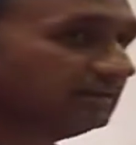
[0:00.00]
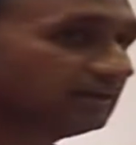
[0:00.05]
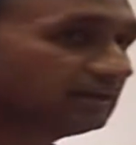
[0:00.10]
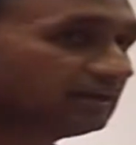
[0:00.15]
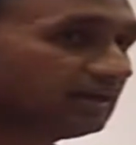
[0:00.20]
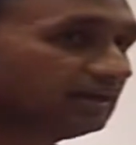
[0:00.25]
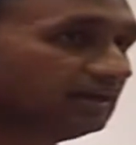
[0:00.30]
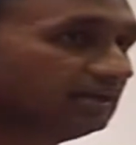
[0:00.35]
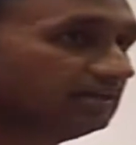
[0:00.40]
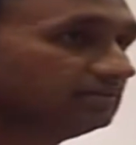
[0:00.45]

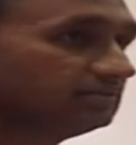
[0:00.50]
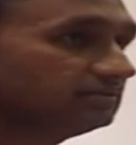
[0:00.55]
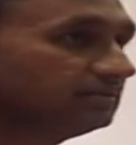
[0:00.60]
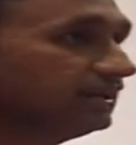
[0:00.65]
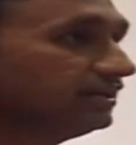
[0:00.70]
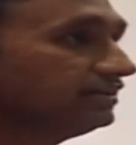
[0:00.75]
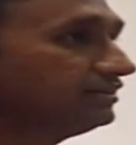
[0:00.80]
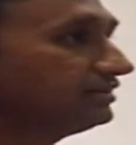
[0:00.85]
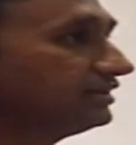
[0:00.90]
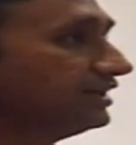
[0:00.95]
running
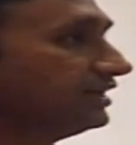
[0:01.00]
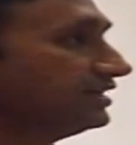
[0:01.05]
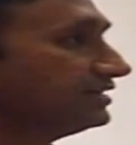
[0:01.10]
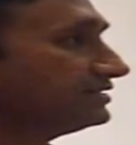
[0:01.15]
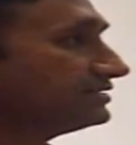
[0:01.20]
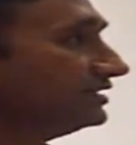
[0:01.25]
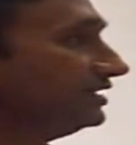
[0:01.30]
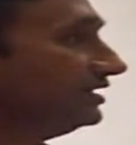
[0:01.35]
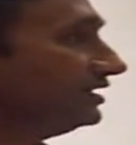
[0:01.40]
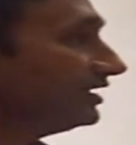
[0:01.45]
that Tata
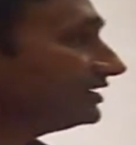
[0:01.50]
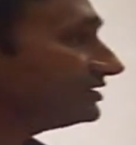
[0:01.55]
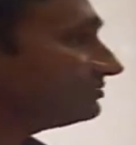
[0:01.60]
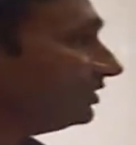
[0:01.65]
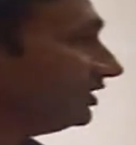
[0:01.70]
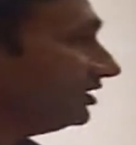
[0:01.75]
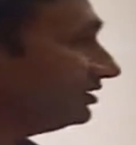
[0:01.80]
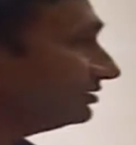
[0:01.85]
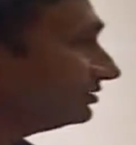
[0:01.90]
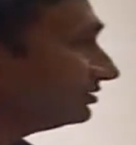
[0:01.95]
Steel has
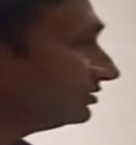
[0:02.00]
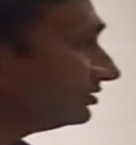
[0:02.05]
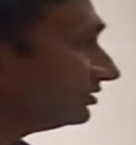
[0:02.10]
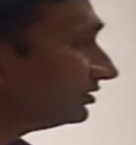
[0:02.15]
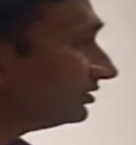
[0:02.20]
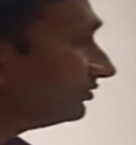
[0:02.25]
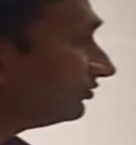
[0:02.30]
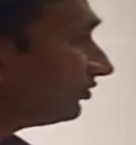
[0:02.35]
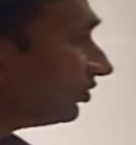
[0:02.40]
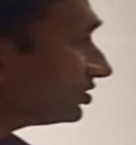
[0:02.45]
been
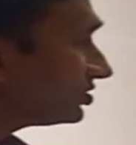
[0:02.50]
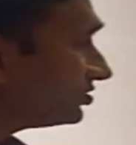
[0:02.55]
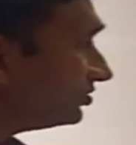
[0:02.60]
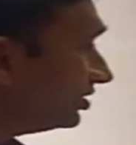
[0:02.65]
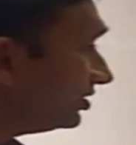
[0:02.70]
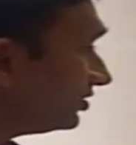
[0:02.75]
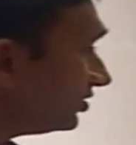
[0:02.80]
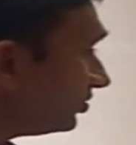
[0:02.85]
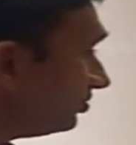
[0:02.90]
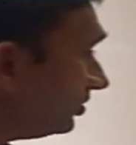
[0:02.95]
fortunate
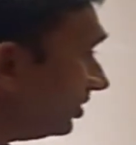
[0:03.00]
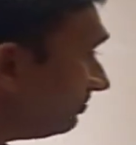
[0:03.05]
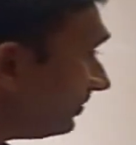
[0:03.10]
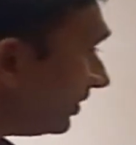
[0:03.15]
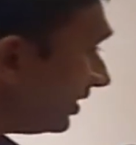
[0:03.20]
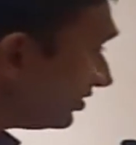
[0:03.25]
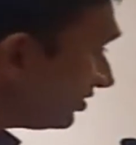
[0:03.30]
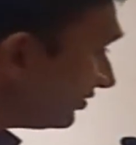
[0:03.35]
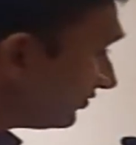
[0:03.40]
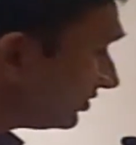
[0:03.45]
to be part
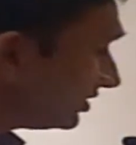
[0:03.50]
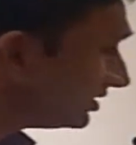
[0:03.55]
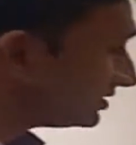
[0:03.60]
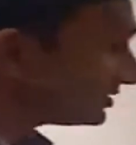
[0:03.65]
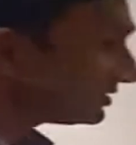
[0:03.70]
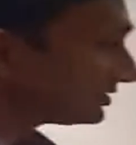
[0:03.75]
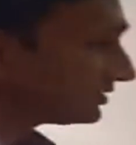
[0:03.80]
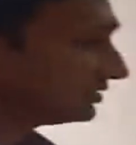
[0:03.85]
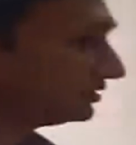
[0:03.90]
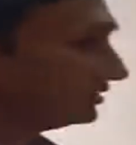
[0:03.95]
of
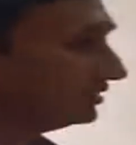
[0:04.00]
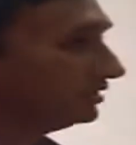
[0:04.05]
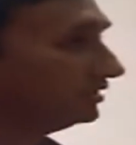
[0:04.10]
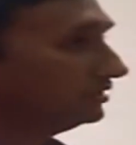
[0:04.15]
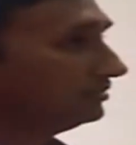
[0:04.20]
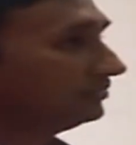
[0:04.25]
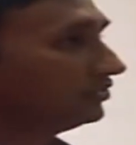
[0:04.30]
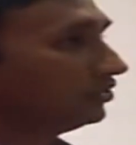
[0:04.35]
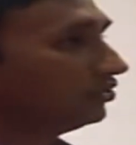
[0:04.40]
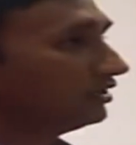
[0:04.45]
this
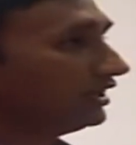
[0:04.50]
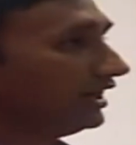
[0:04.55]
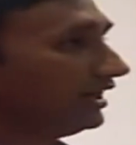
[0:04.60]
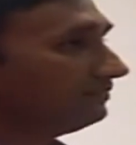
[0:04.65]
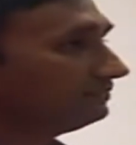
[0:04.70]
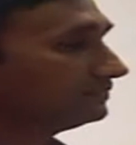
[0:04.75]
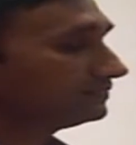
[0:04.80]
program.